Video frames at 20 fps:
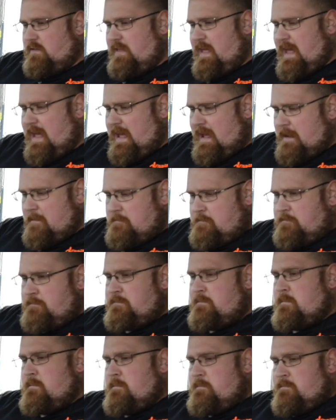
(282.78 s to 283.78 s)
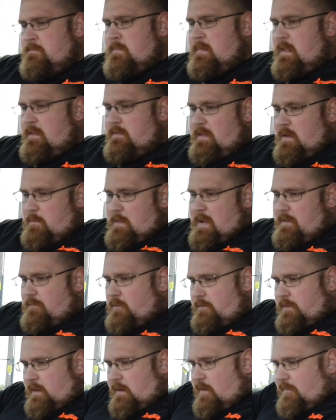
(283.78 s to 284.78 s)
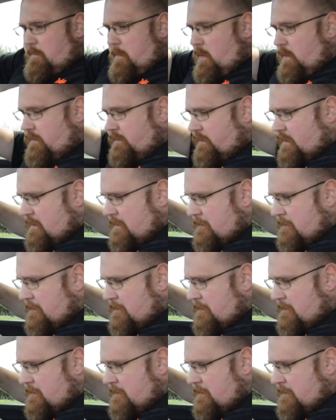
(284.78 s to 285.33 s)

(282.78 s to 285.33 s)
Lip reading: there. Then we have got the glove box,